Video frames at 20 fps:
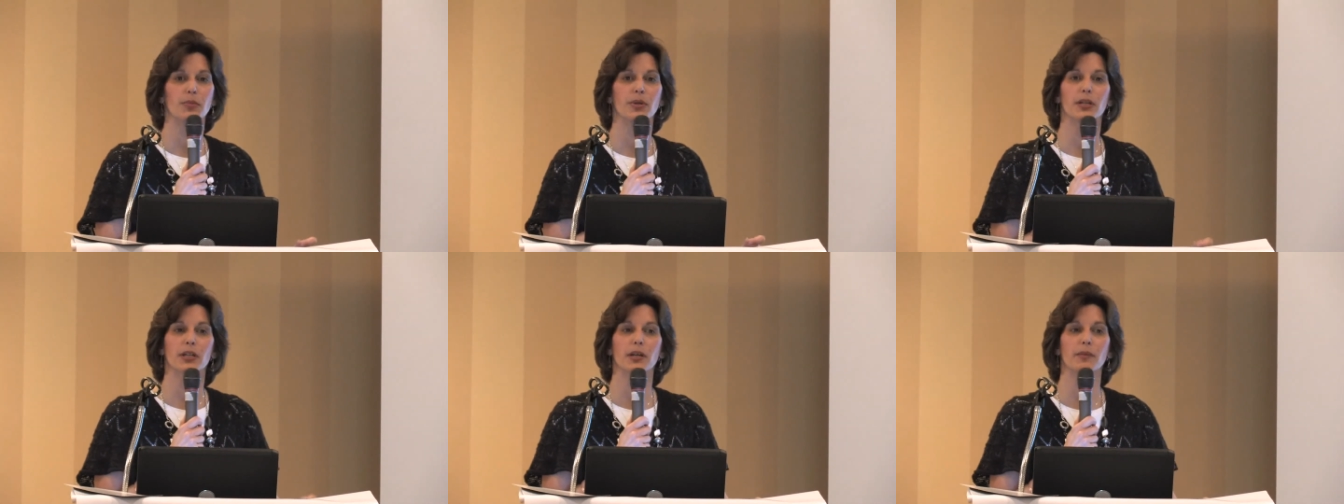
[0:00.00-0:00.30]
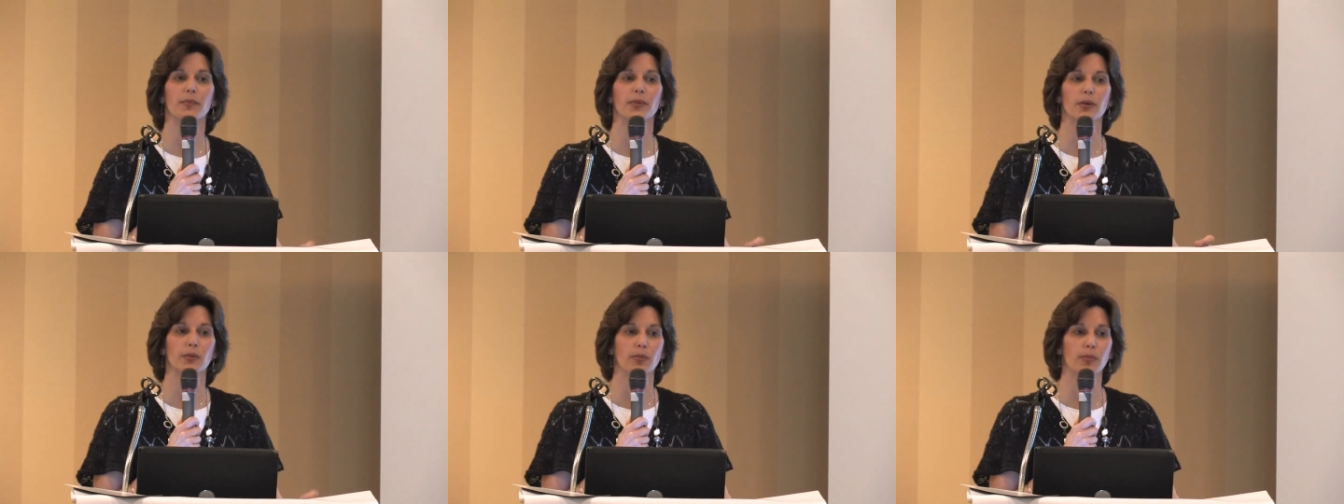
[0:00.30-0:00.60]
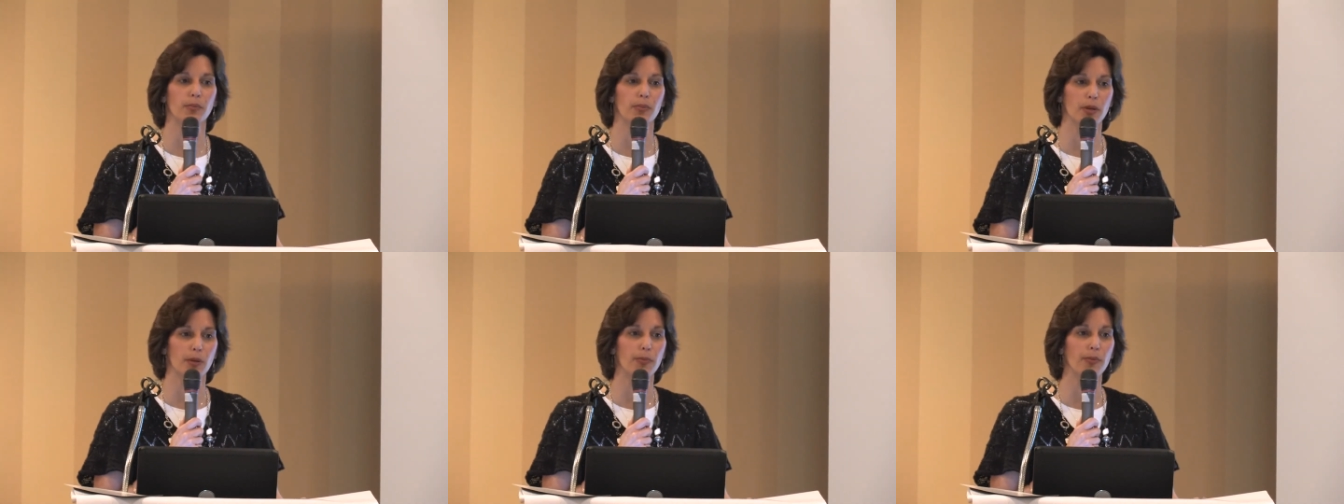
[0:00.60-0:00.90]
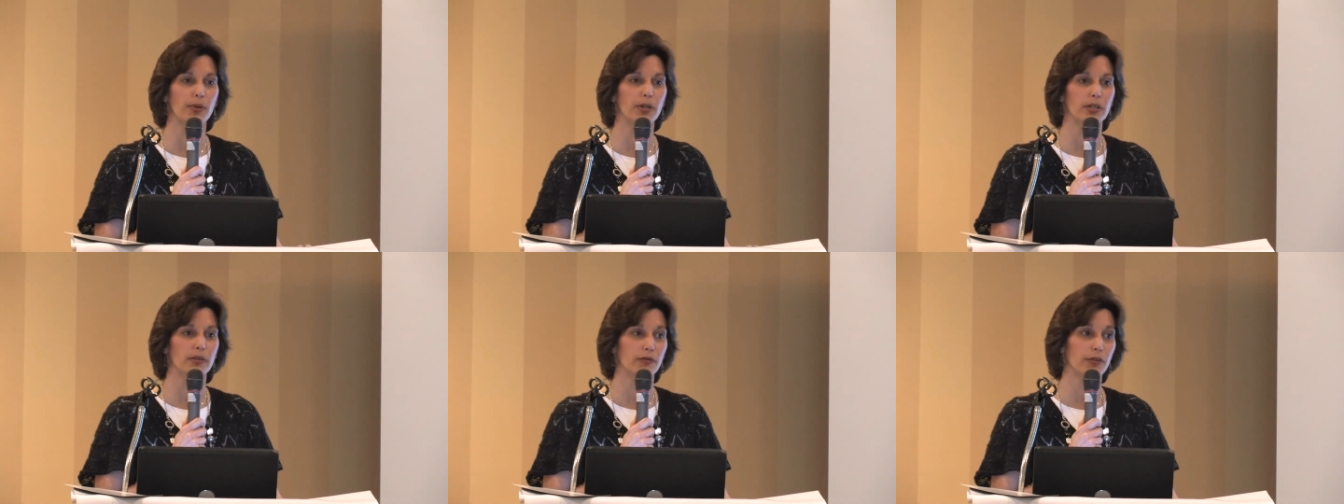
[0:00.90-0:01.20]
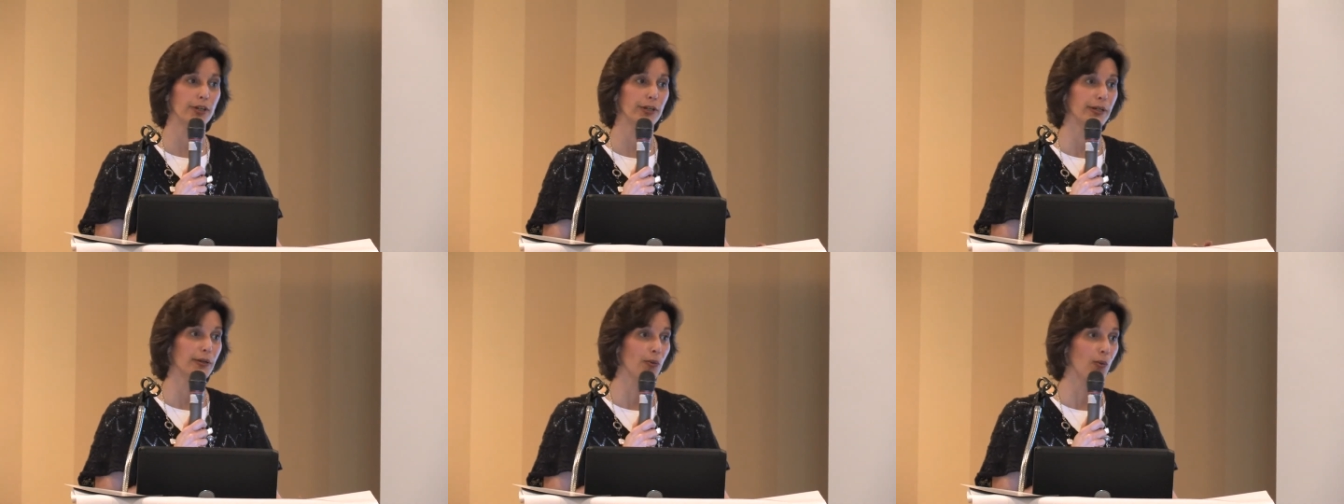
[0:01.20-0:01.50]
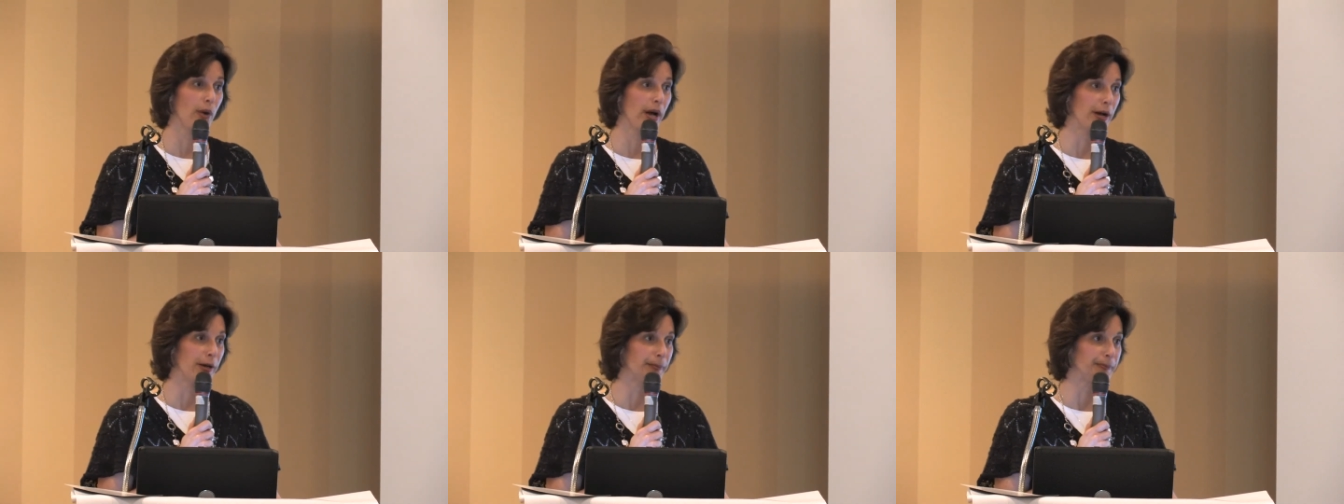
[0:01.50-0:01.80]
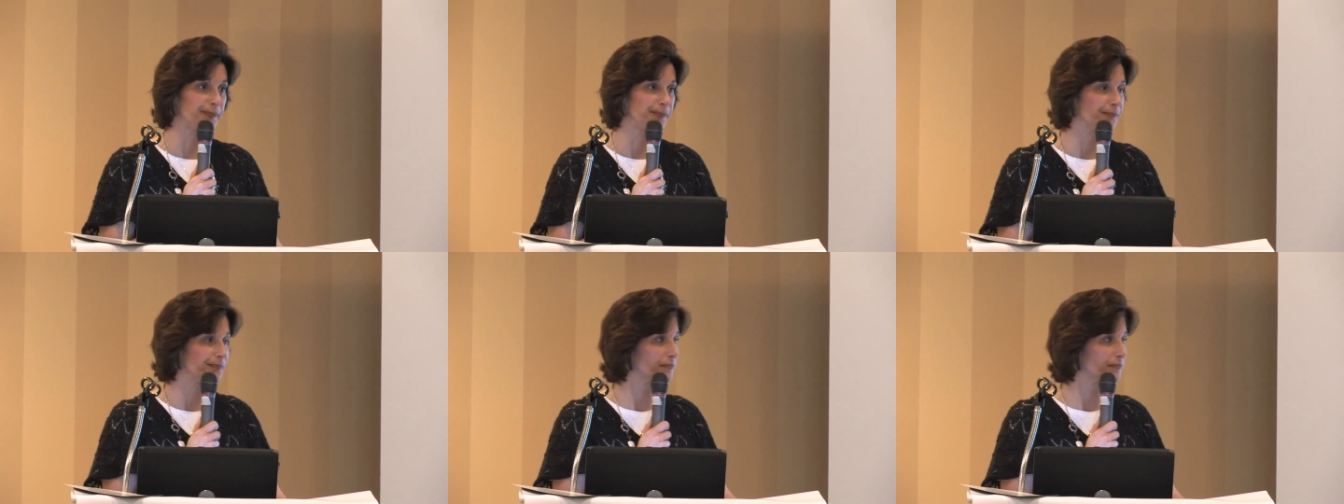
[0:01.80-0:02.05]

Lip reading: pick up the print very well.